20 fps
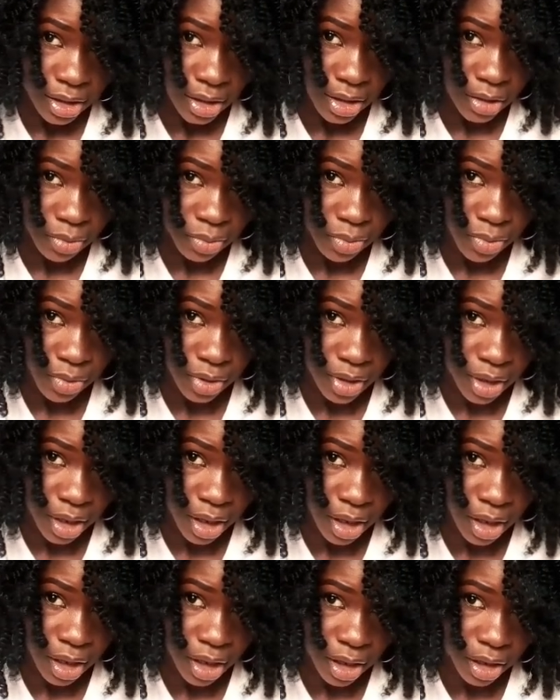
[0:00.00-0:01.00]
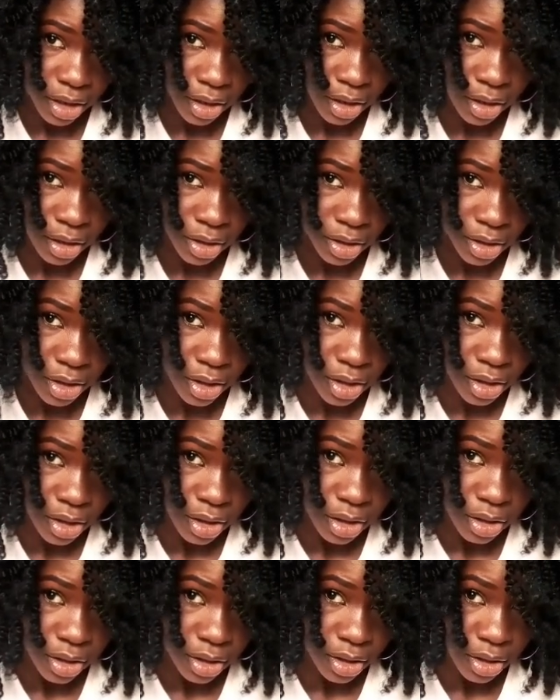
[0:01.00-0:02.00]
and then put the hair,
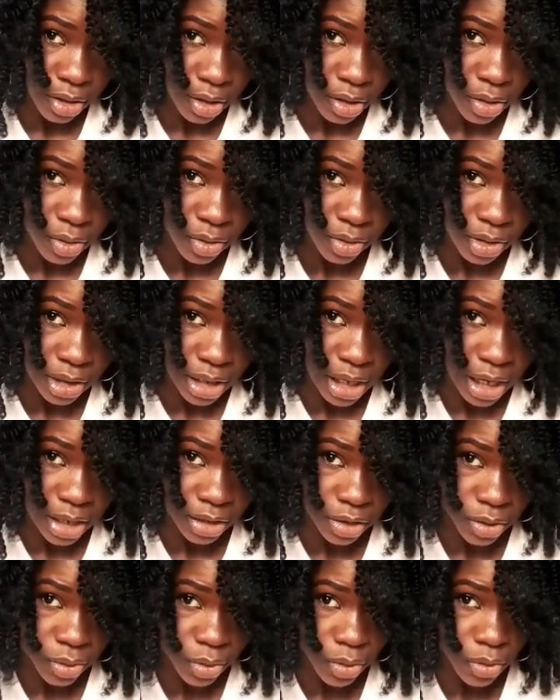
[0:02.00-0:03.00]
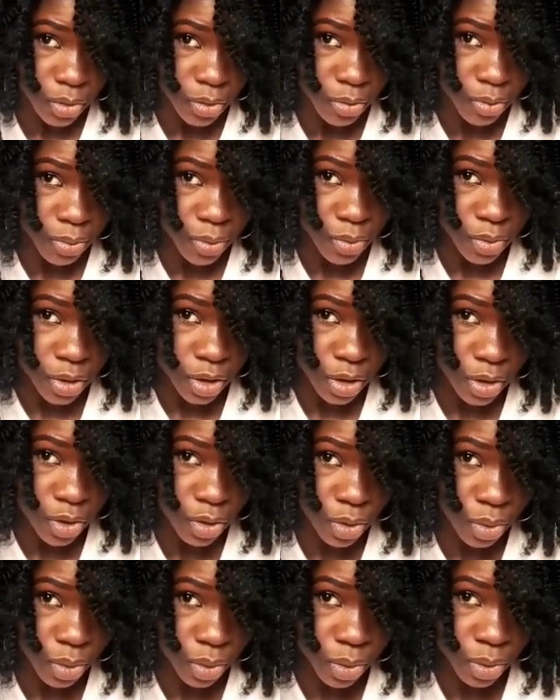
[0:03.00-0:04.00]
close the latch hook, pull it
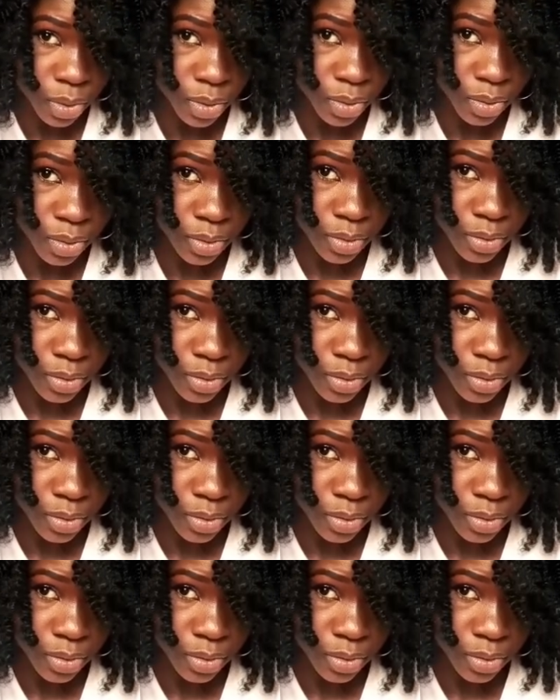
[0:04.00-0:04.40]
through.